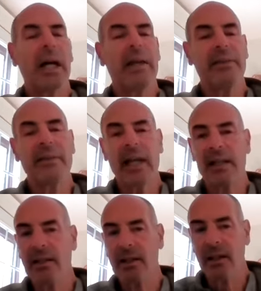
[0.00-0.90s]
And
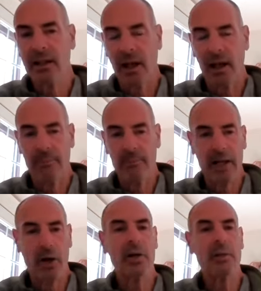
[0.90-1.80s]
then
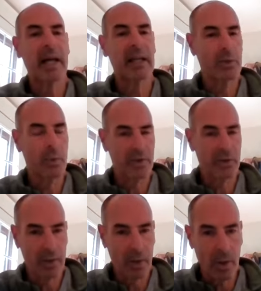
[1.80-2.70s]
my automatic
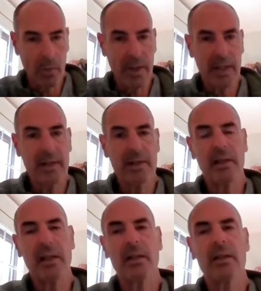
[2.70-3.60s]
question
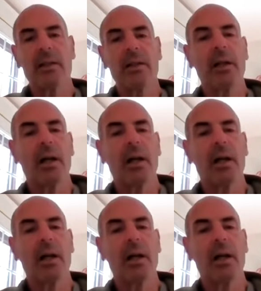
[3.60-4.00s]
always is,